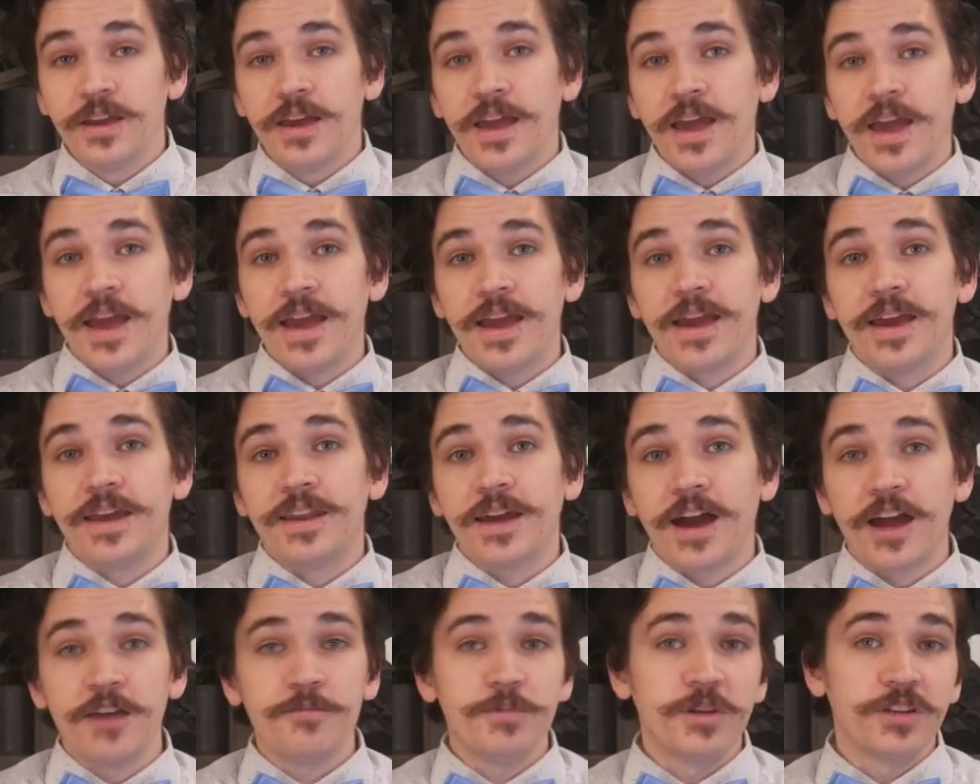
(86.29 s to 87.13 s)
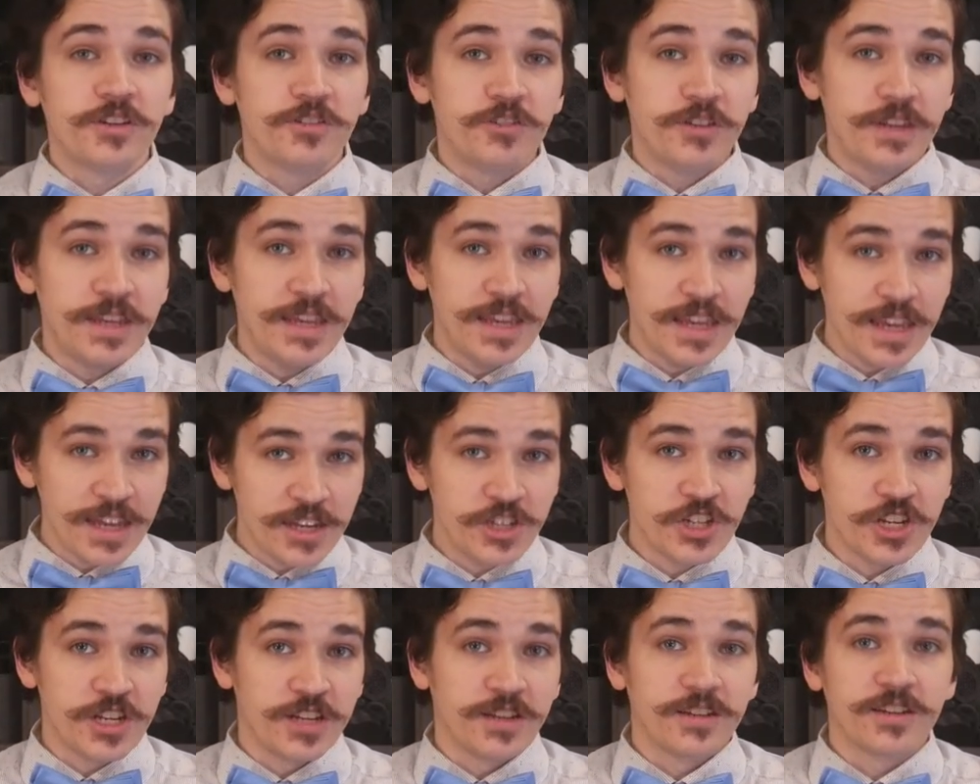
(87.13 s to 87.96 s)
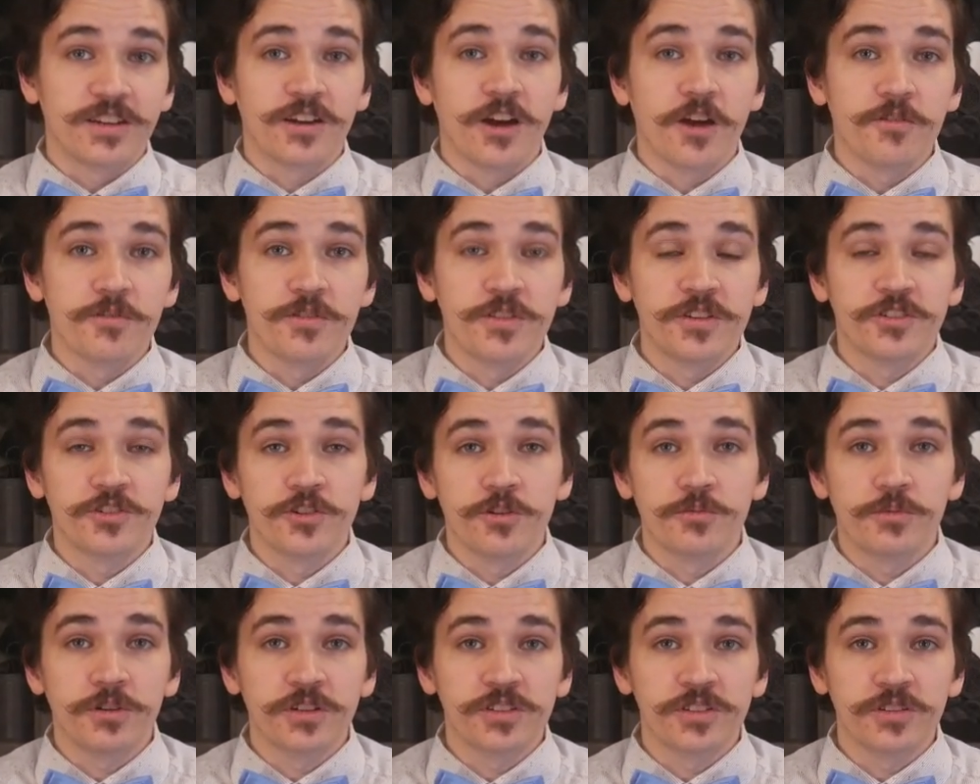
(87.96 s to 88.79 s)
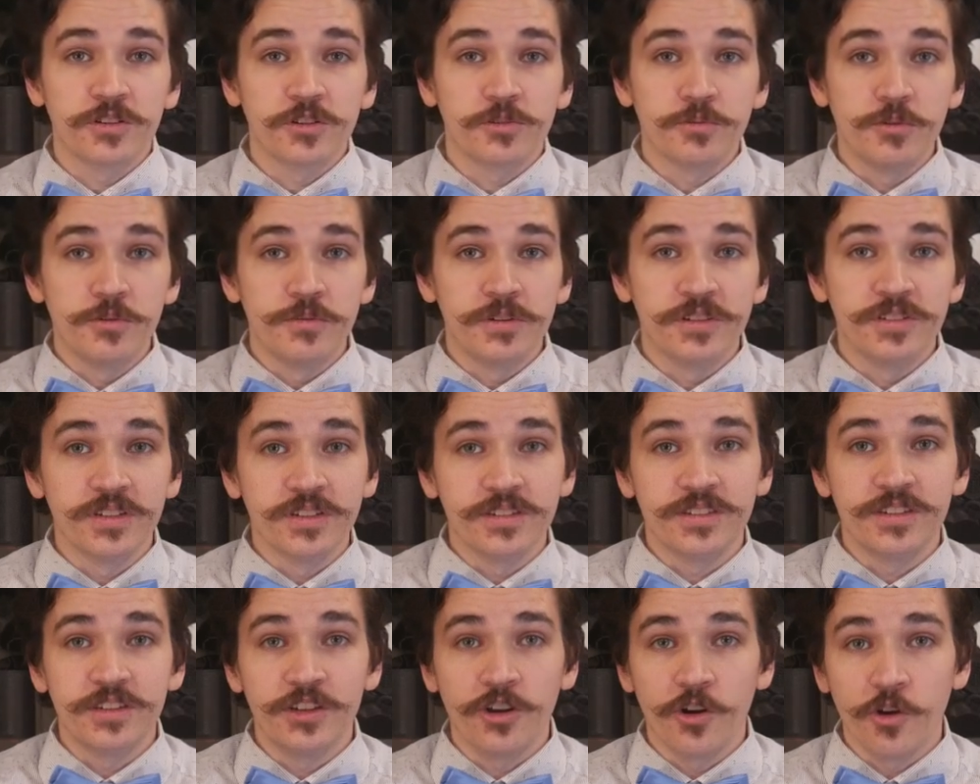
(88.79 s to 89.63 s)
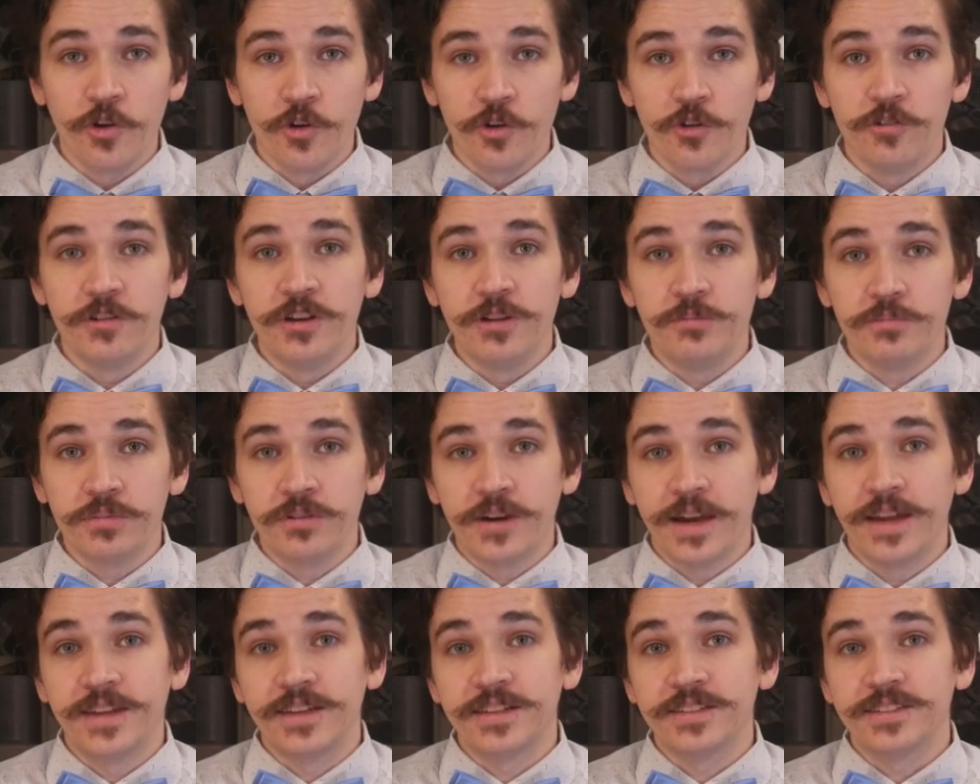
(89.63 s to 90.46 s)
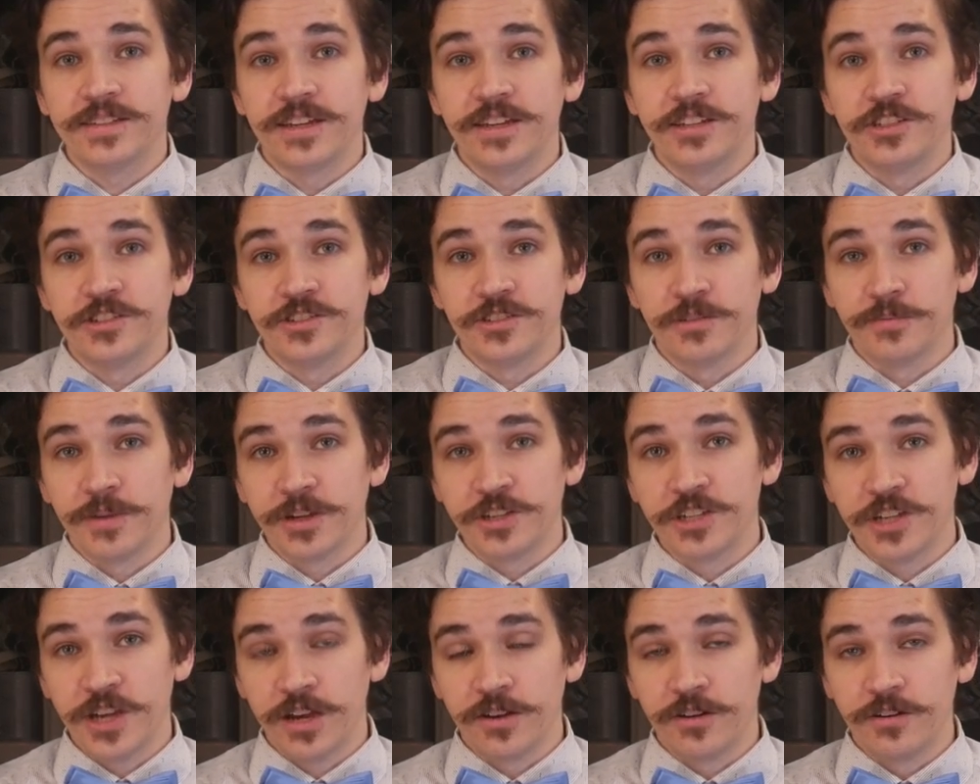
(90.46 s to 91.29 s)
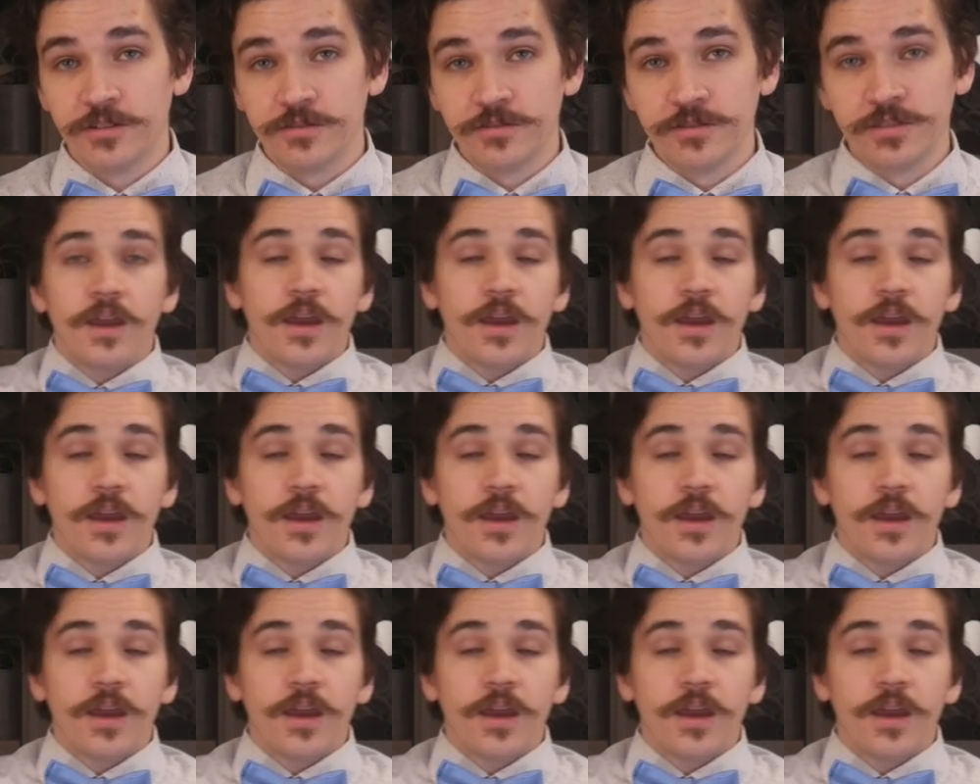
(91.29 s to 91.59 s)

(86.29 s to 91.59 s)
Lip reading: and I've been itching to cover the surplus in this movie since the early planning stages of my channel.